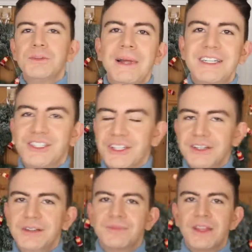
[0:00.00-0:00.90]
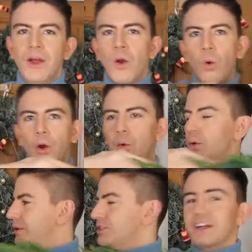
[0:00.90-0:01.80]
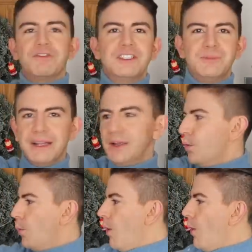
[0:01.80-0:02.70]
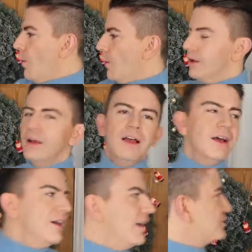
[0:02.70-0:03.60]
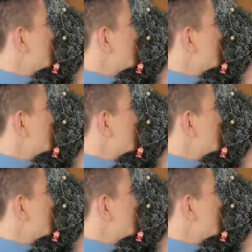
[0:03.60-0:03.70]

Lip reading: should mention, it's like a frisbee. I